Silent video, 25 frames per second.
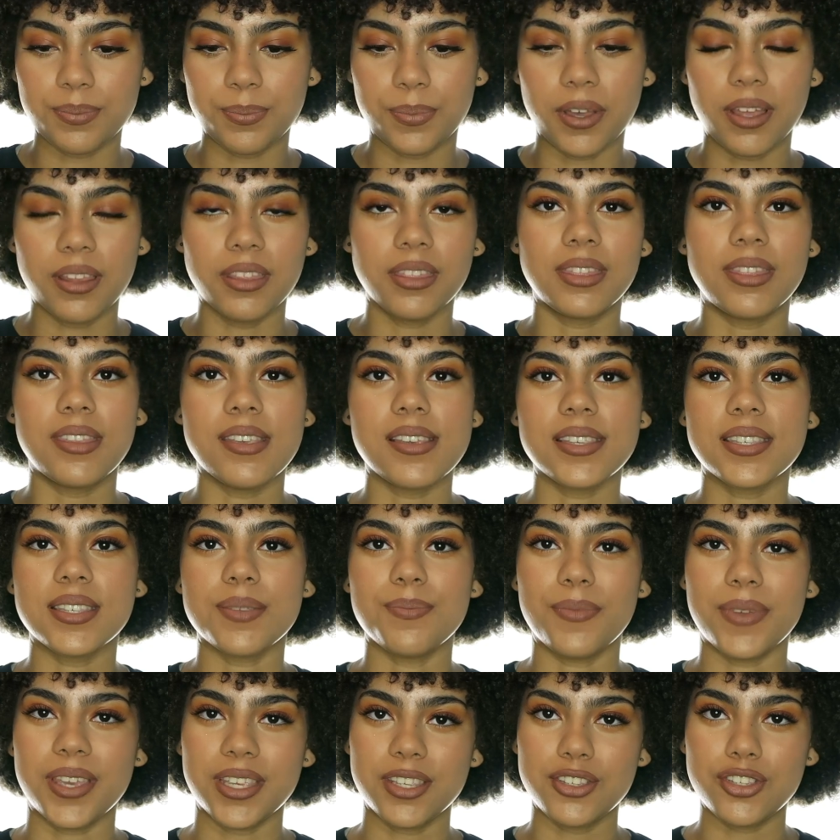But this
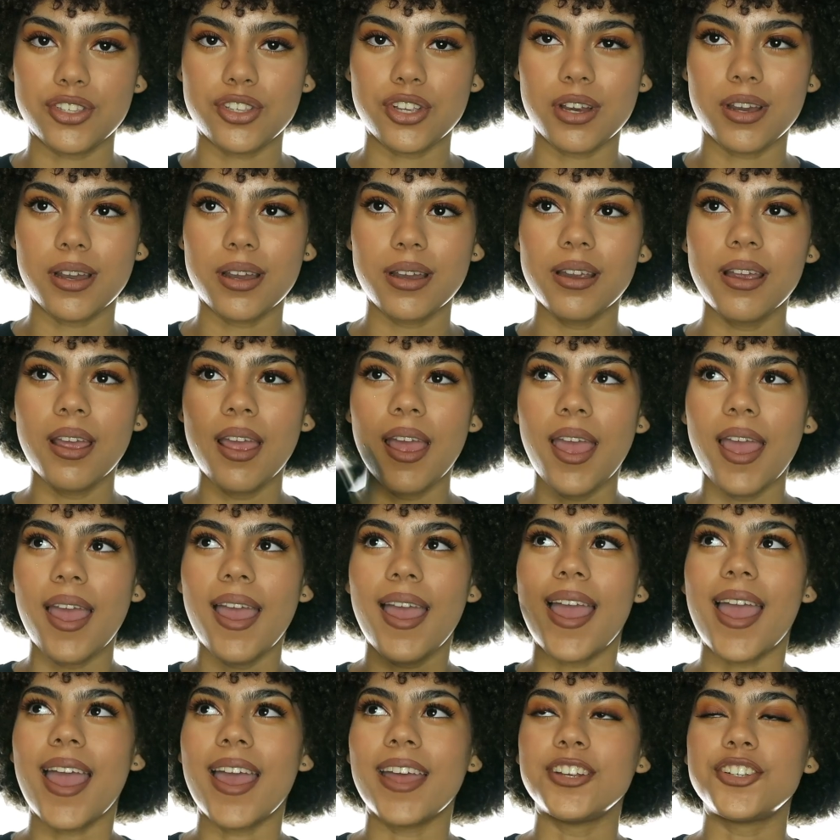mister
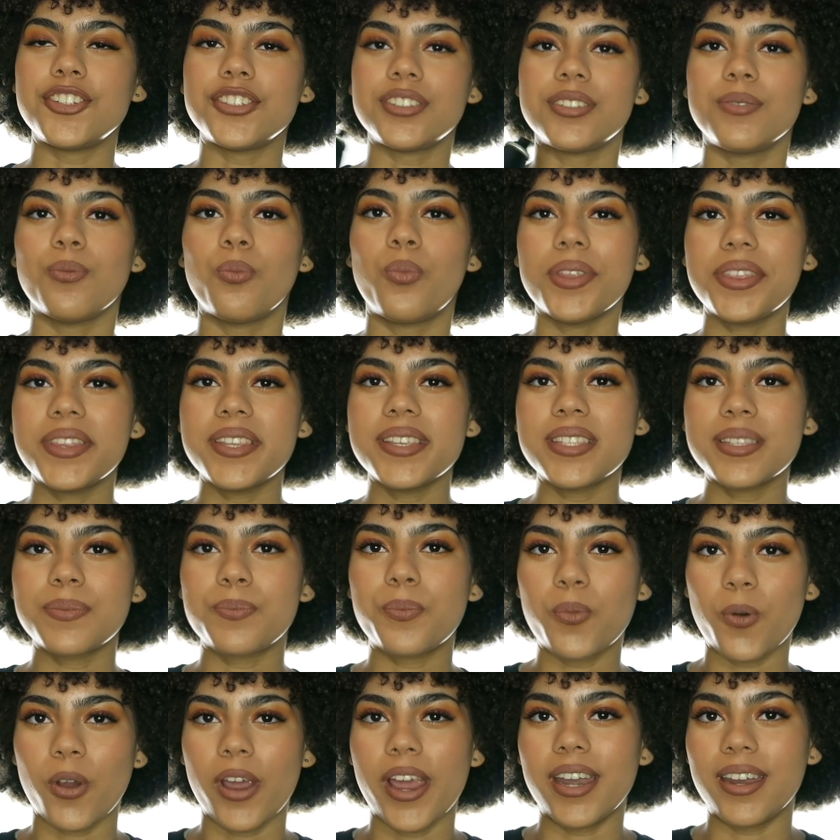and just what this
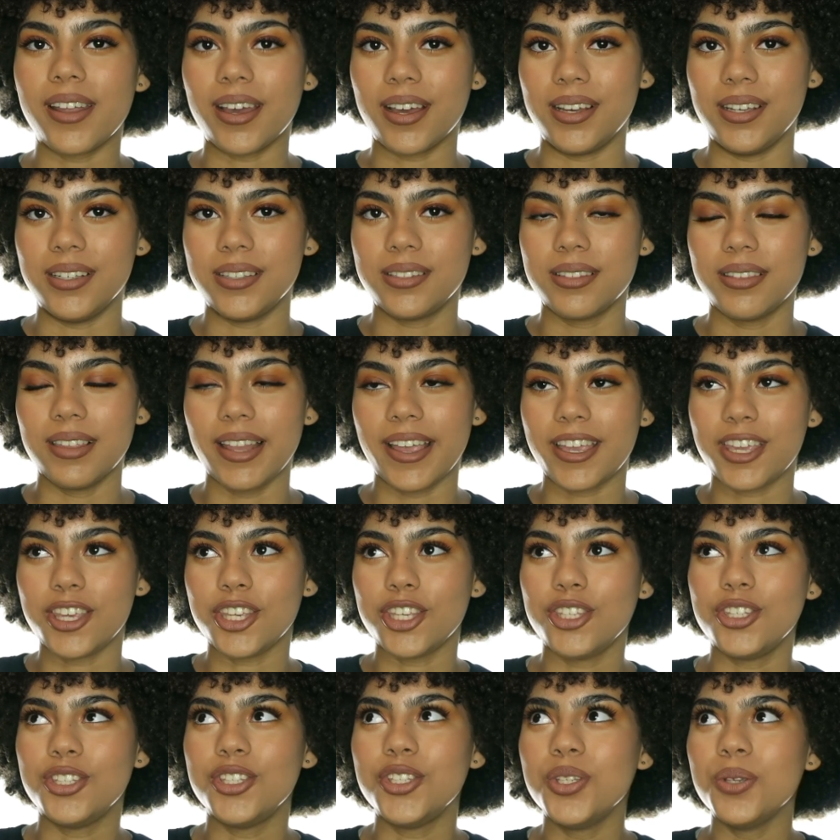spray does, like,
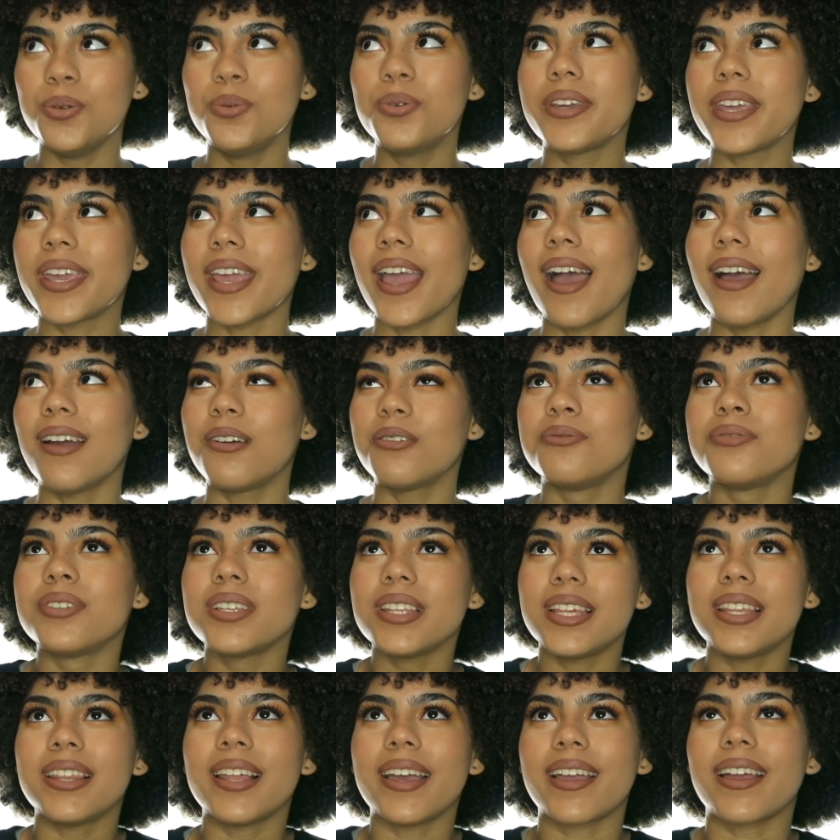you can't
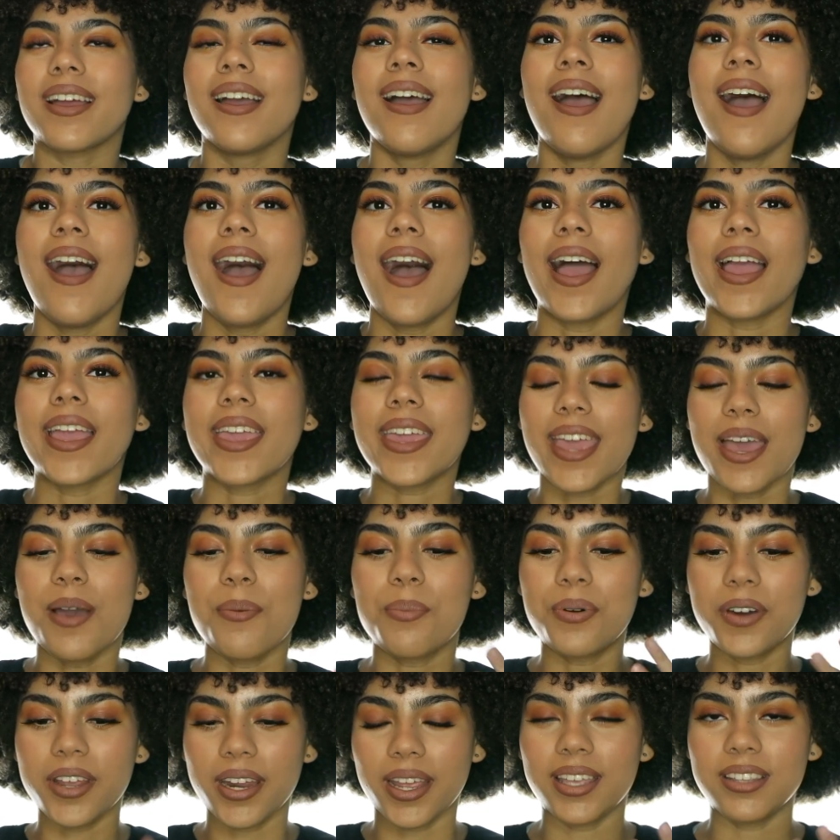really, like, I
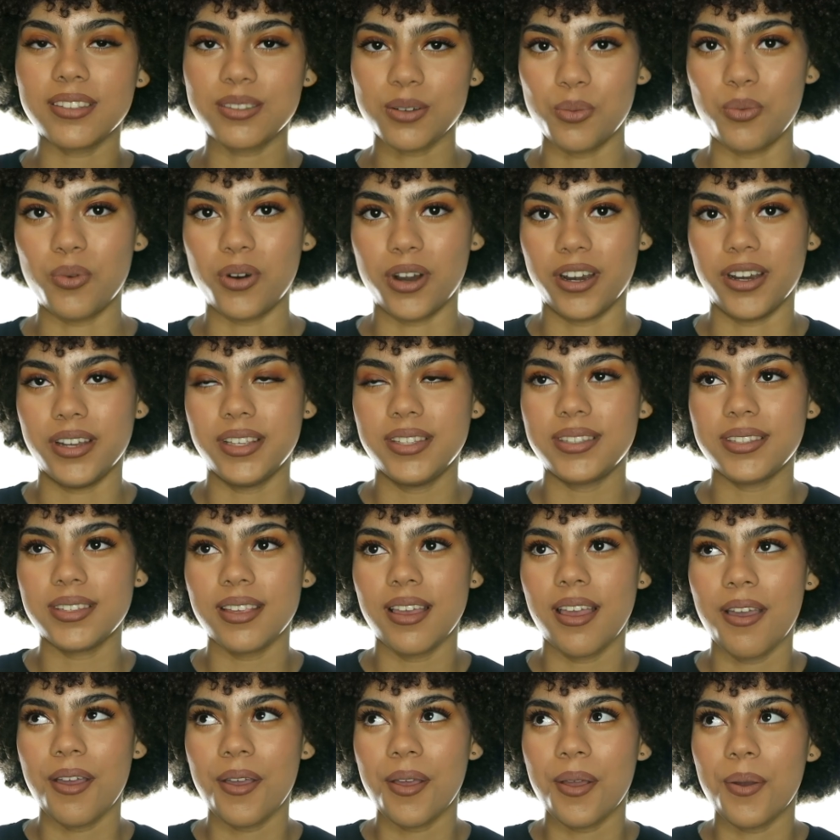can't put it into words,
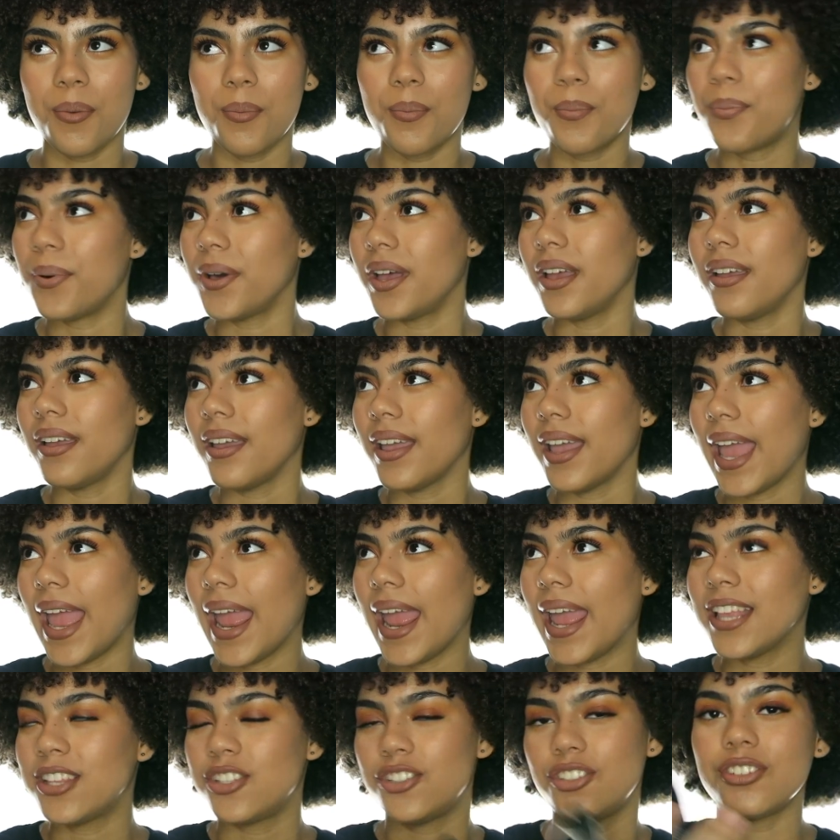but
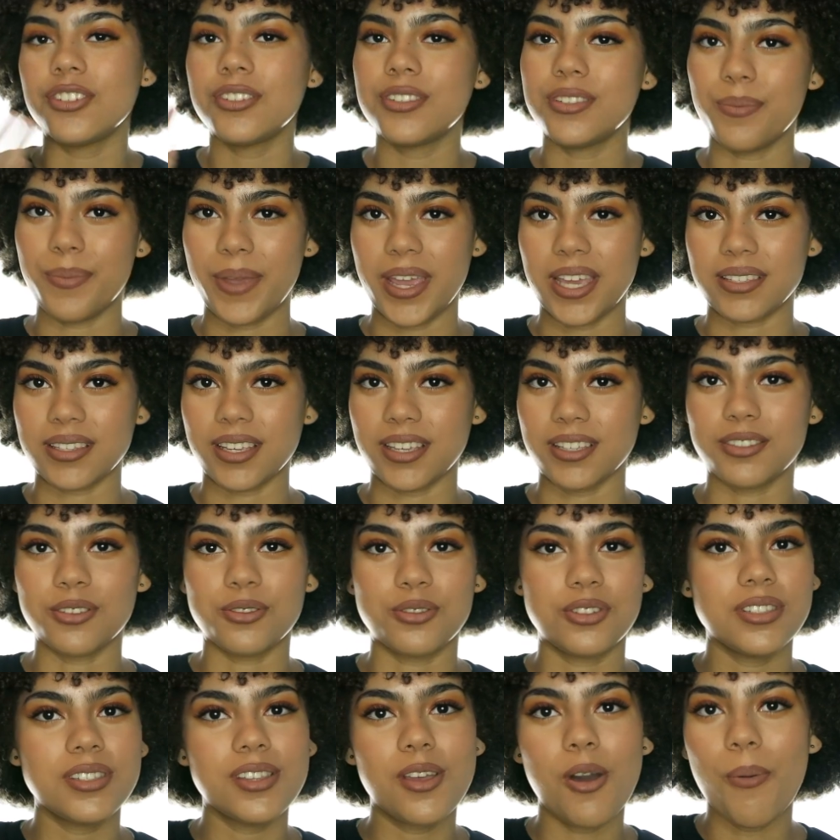it's just amazing. So
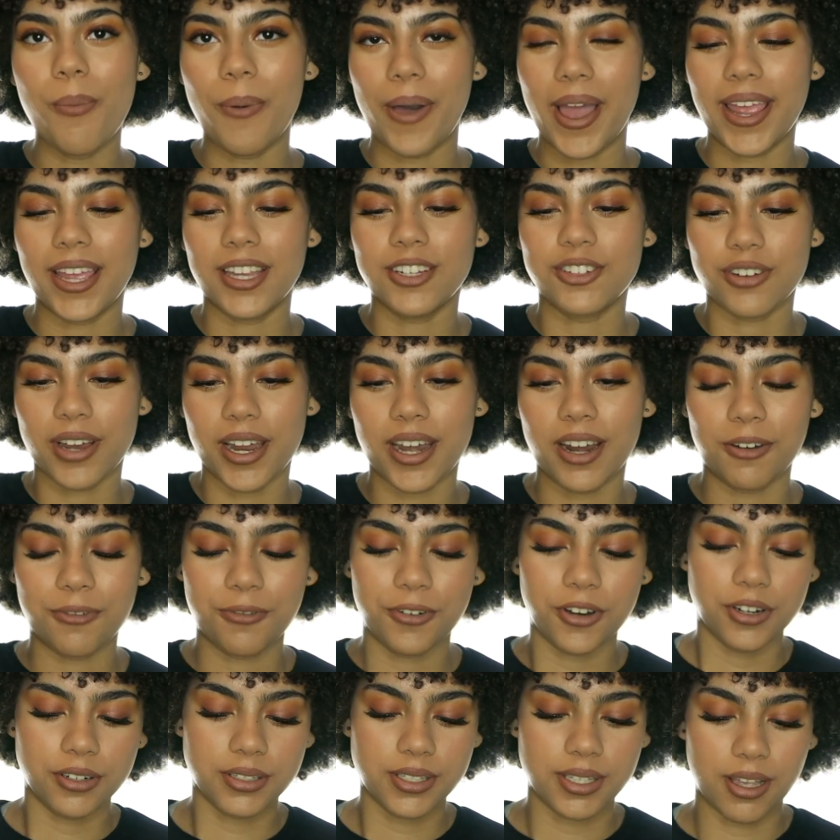just go buy it, try it out
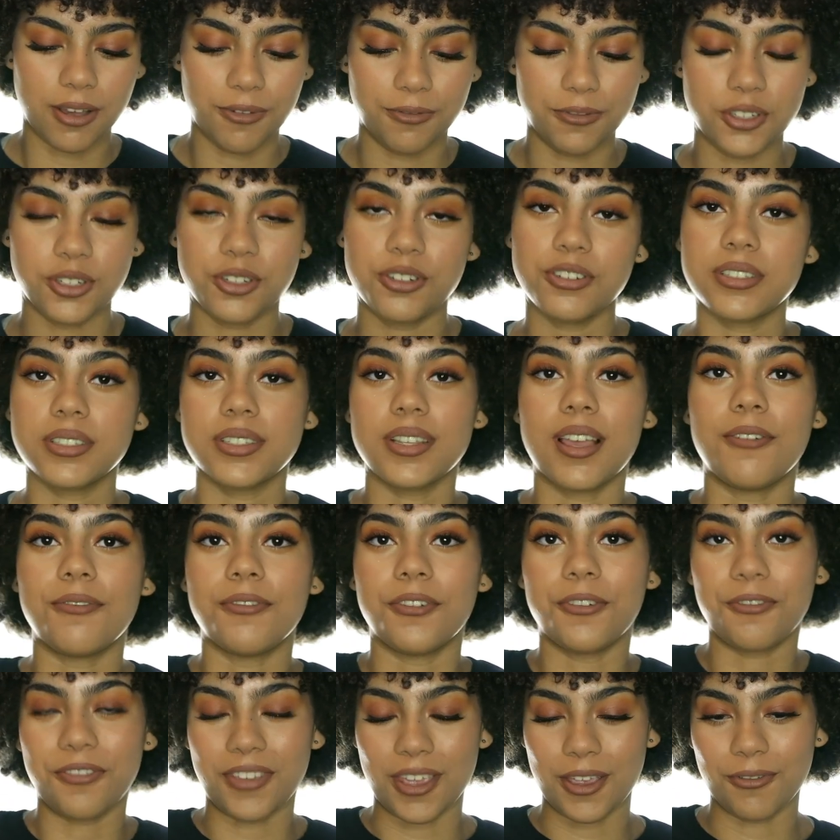for yourself, do yourself
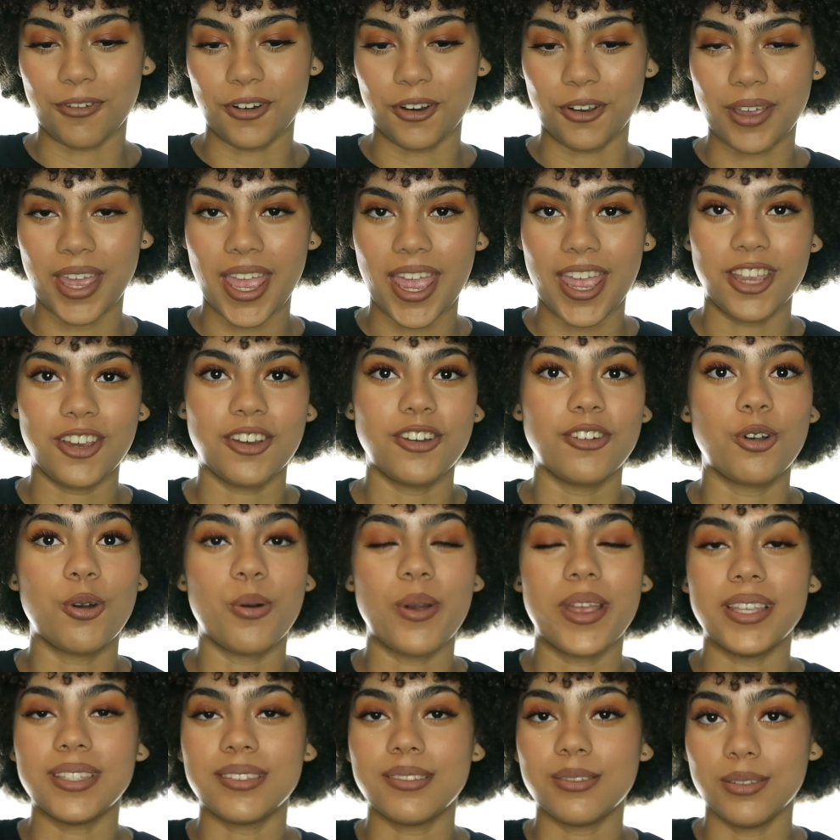a favor, okay? You're
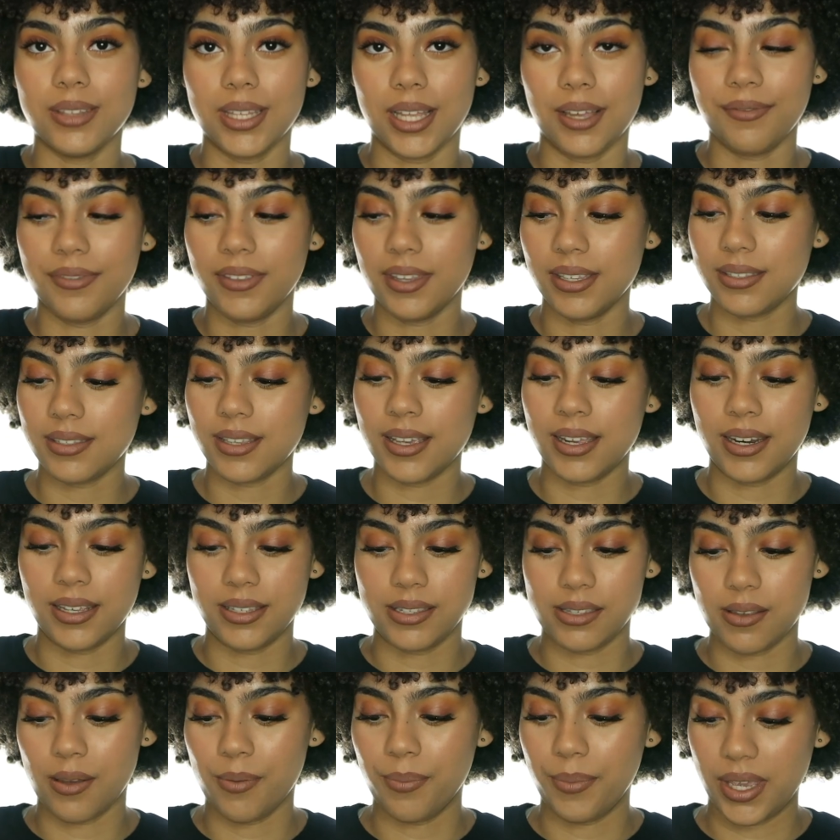going to love this. It
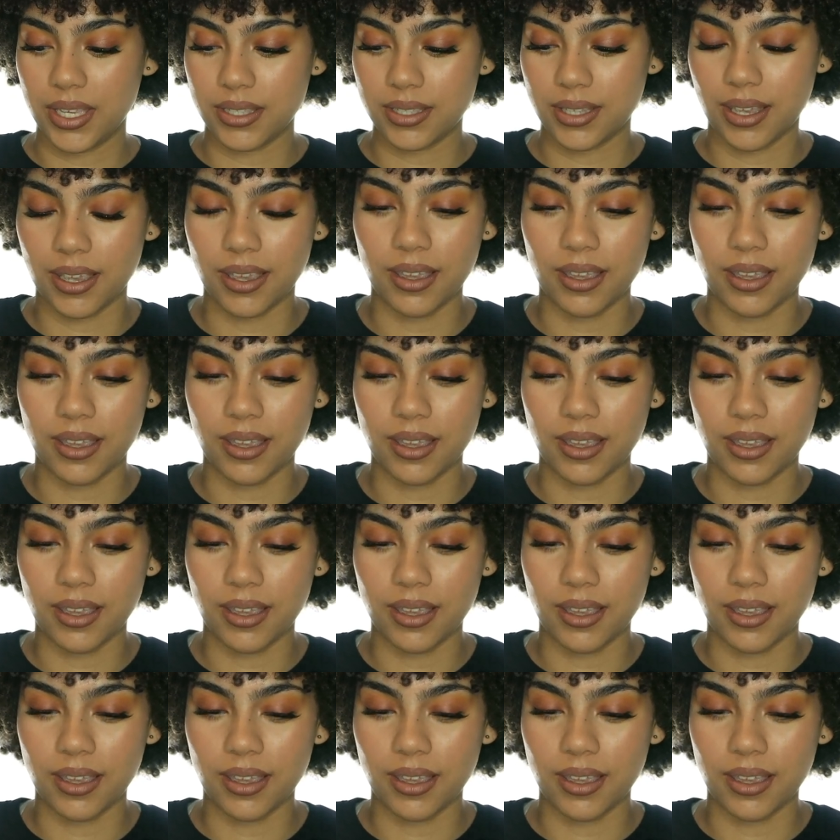is amazing.